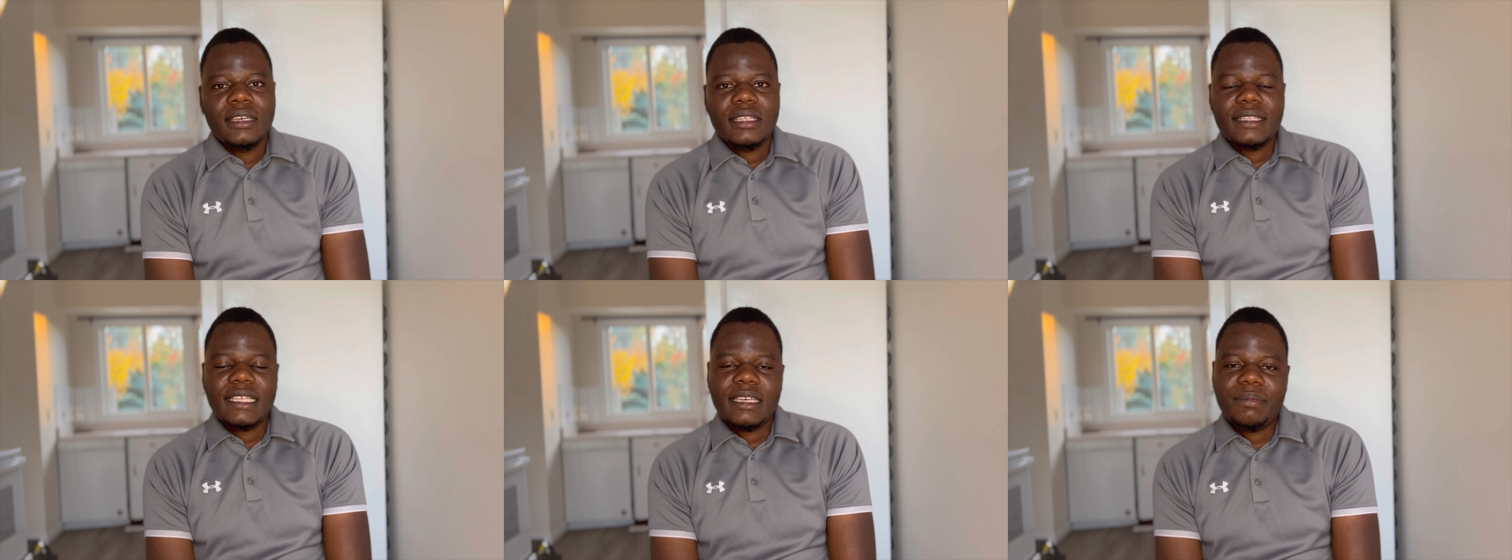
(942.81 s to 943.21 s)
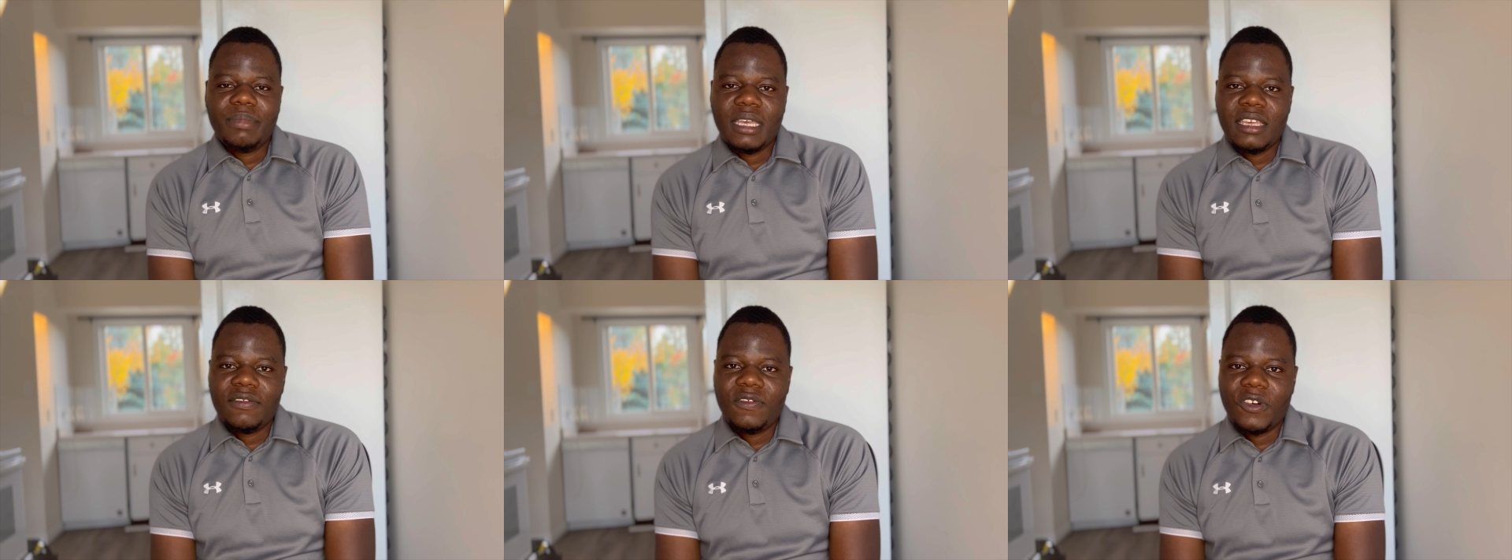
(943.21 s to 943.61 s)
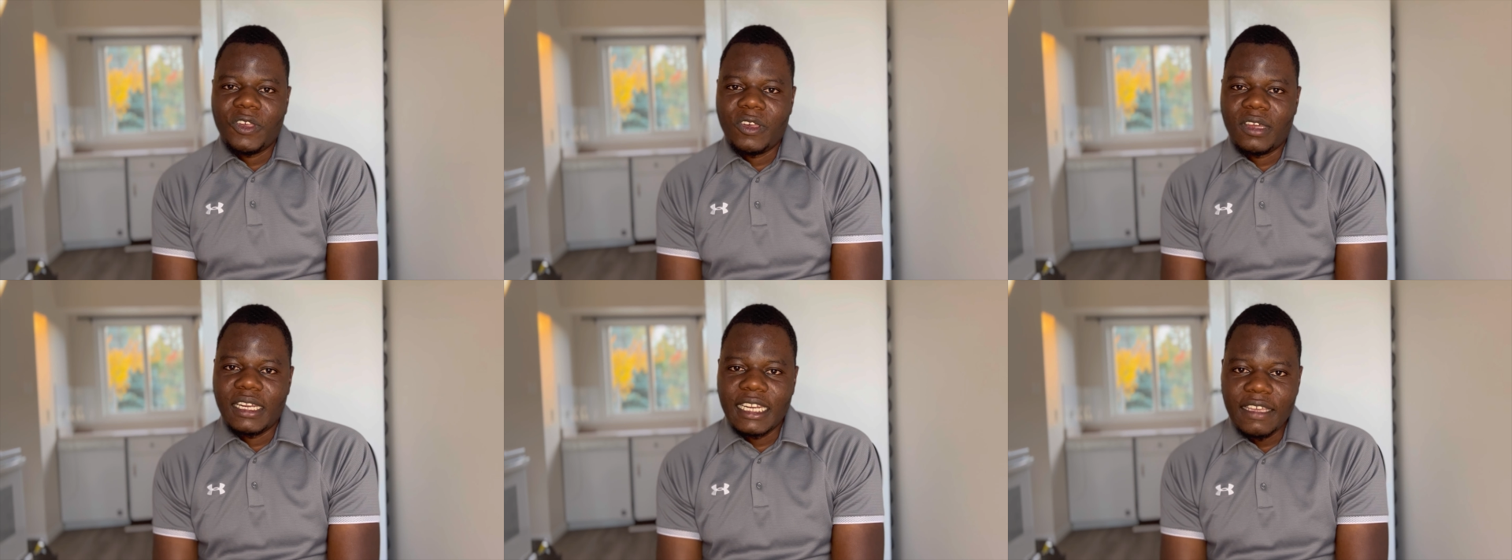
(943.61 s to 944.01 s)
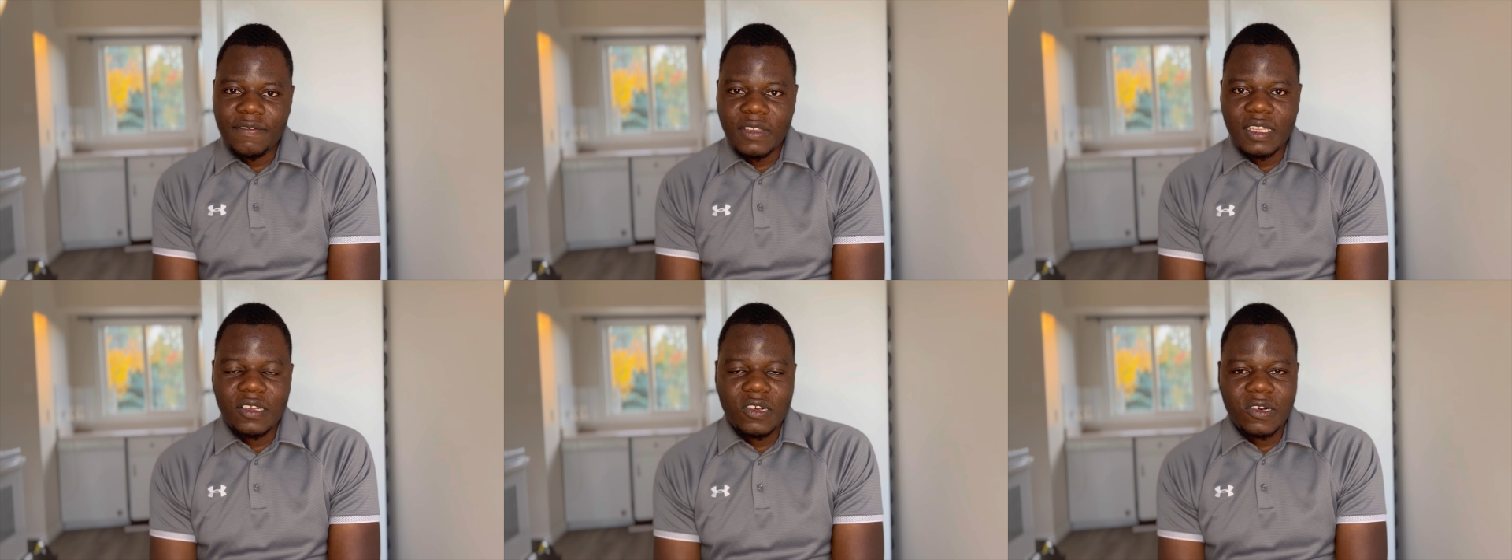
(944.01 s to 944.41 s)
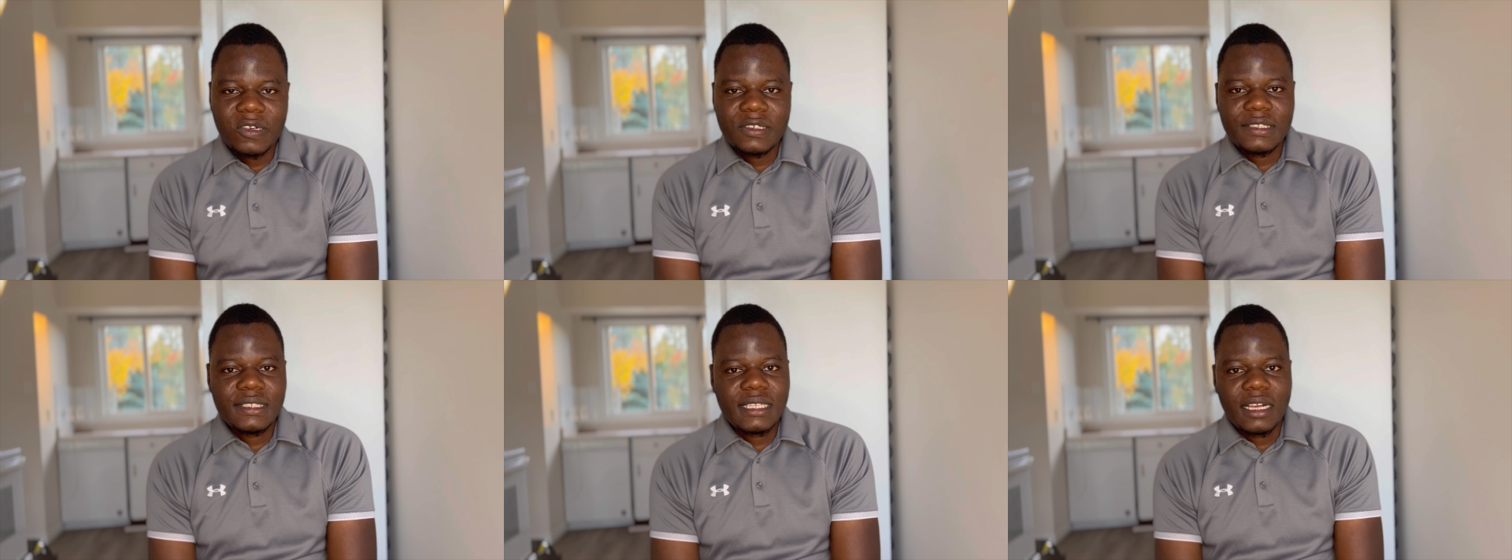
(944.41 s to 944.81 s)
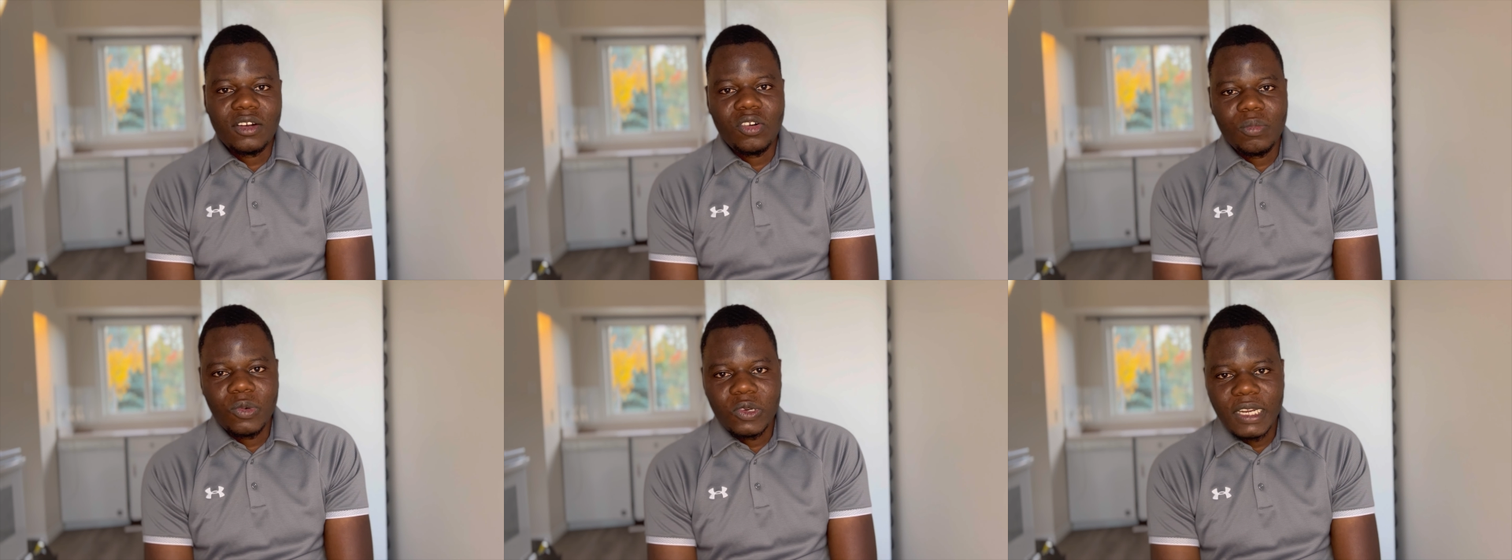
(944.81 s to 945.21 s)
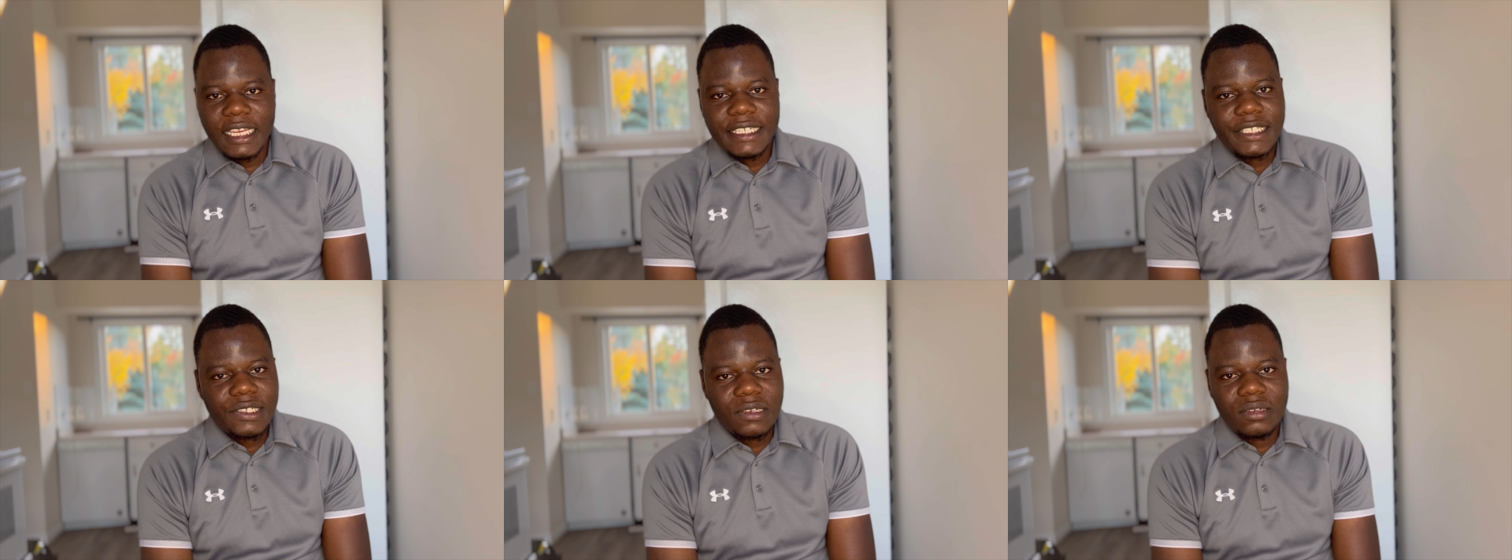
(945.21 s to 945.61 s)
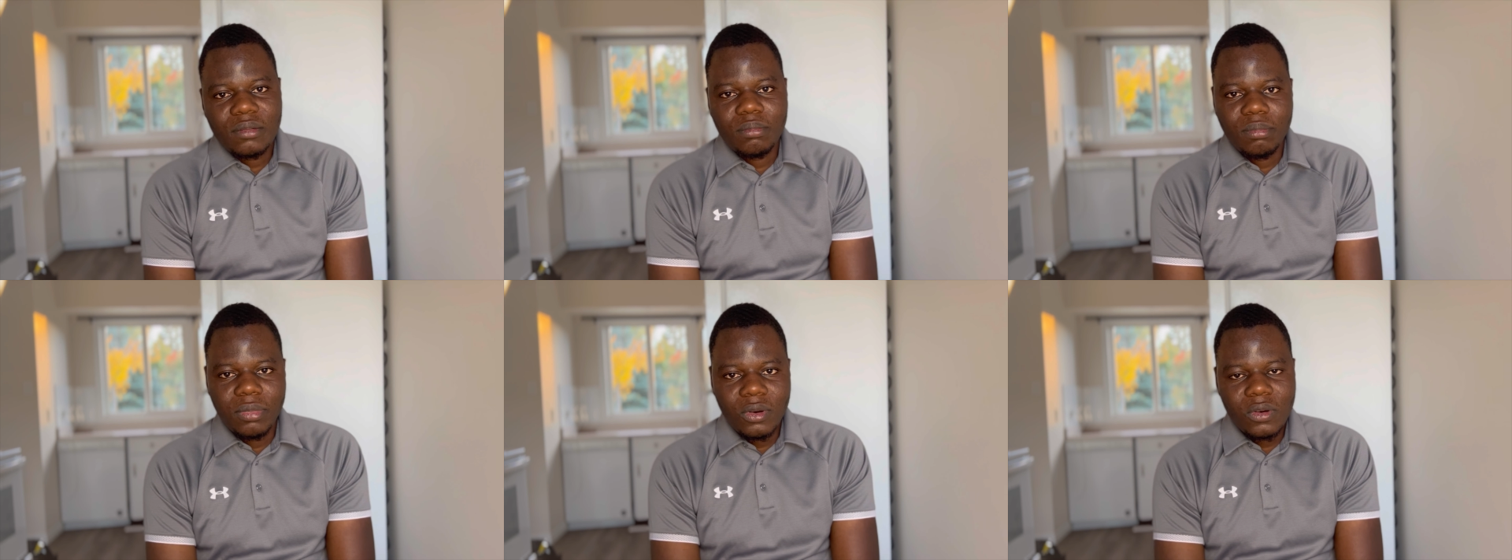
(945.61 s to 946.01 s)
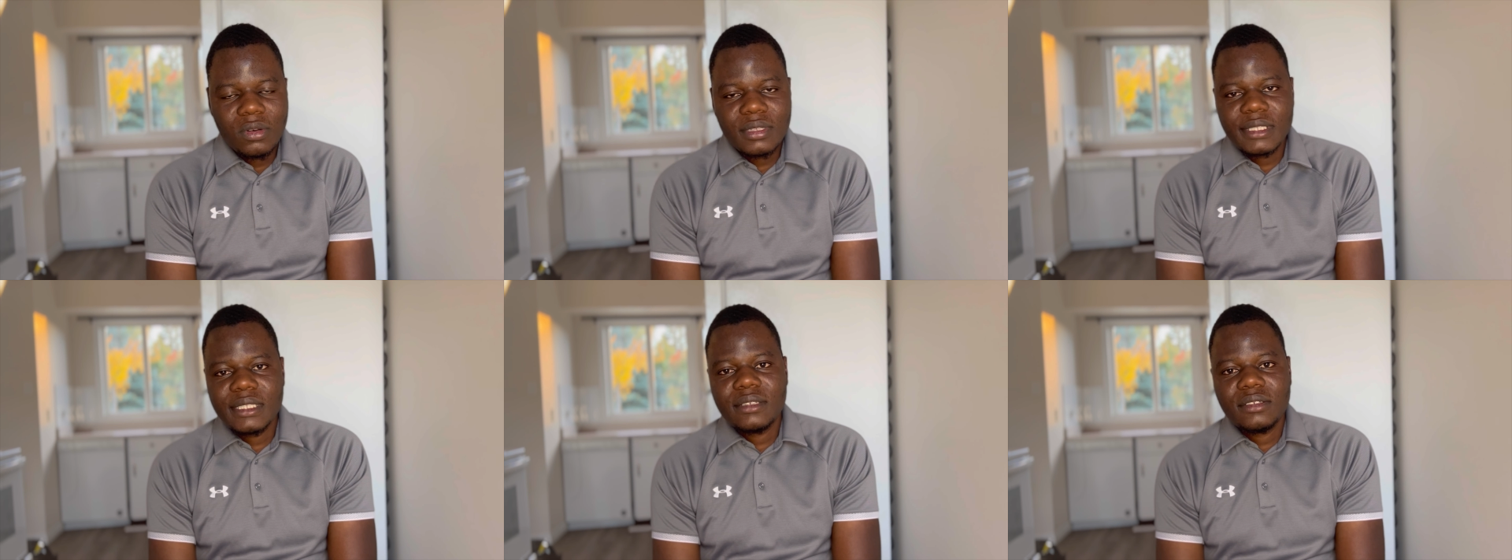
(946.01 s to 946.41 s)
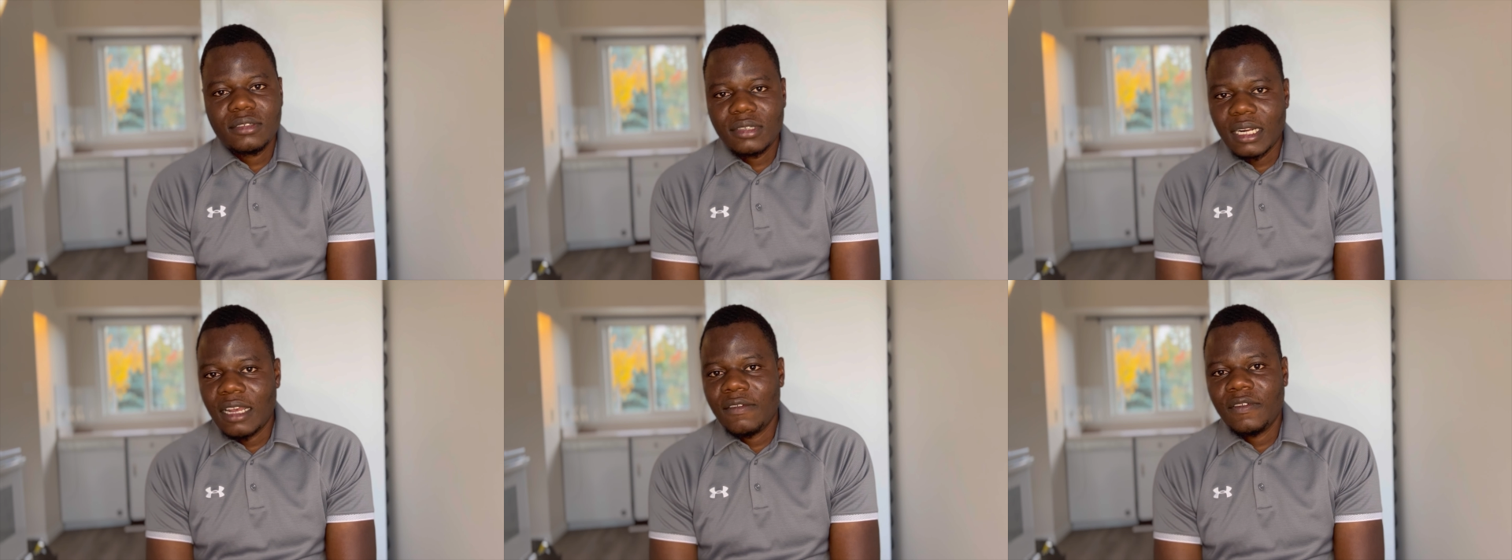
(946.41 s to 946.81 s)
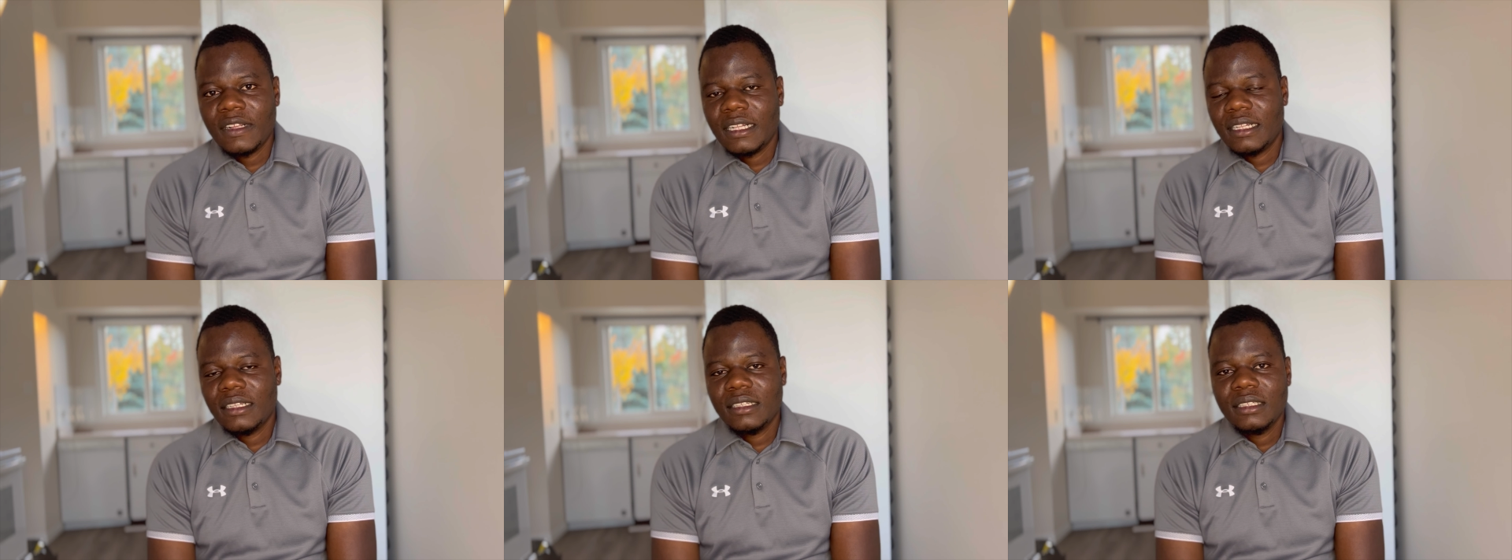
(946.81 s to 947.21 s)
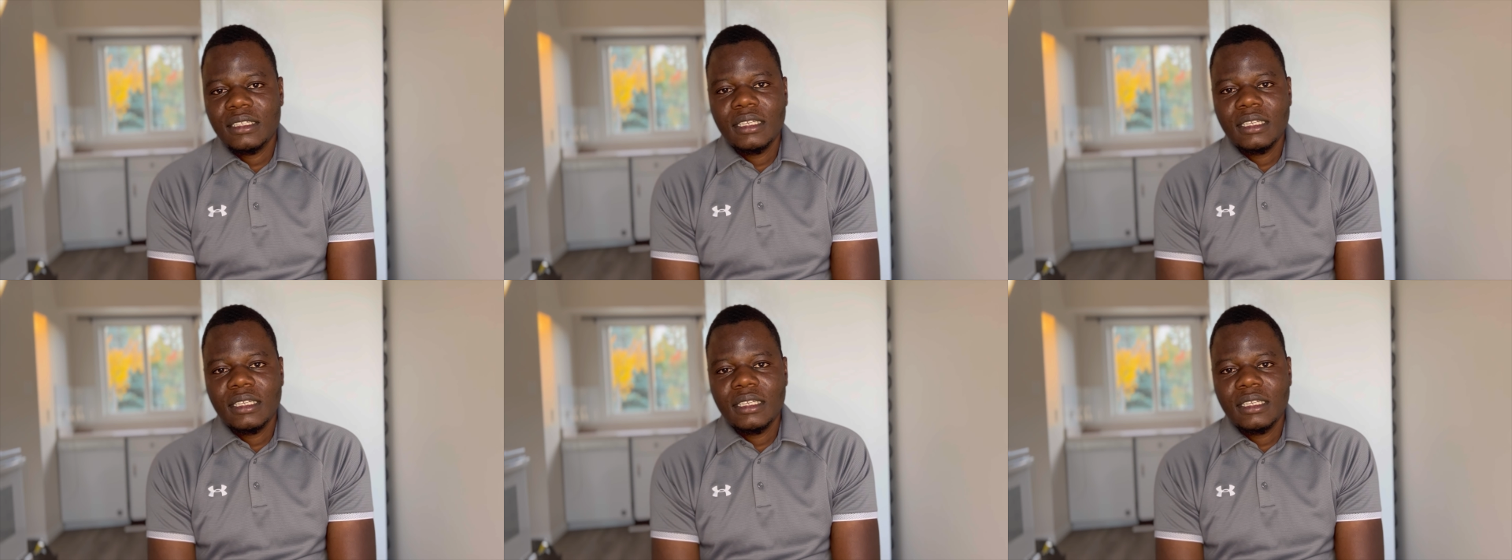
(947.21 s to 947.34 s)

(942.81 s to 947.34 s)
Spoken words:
they pay for your living costs, accommodation, books, travel